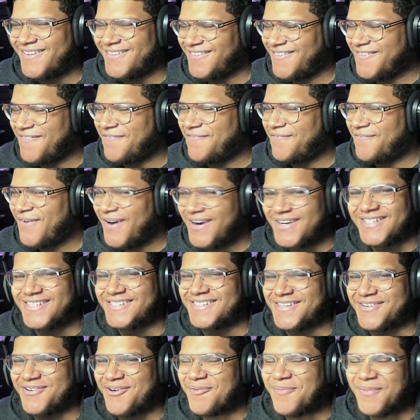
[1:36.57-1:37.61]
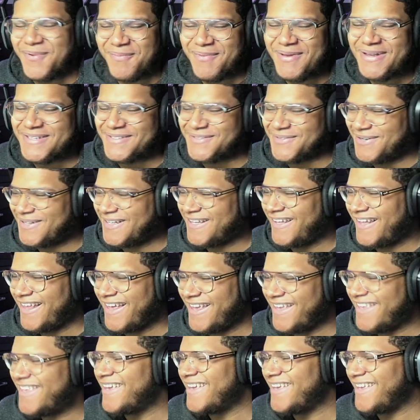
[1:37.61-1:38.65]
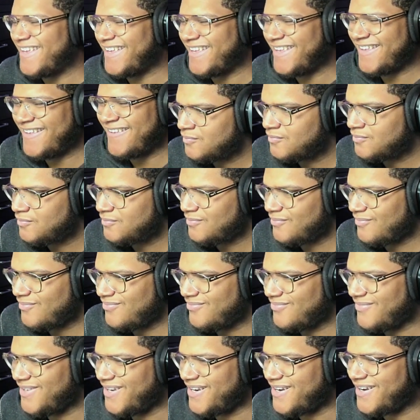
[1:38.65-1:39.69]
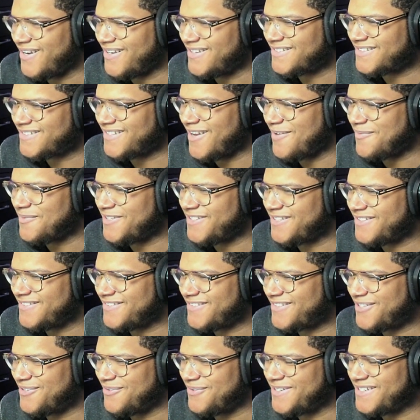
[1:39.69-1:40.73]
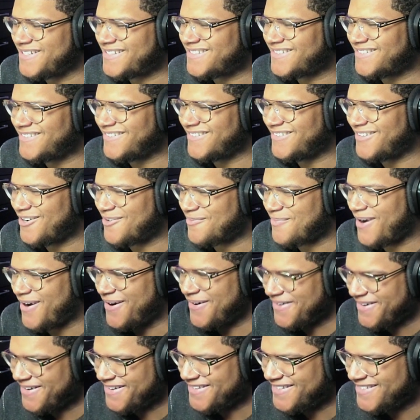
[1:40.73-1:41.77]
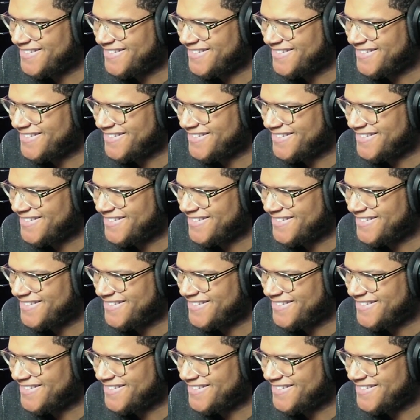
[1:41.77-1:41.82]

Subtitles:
fuck does a normal minotaur look like? Oh, stop it! Cuteness hurt my heart.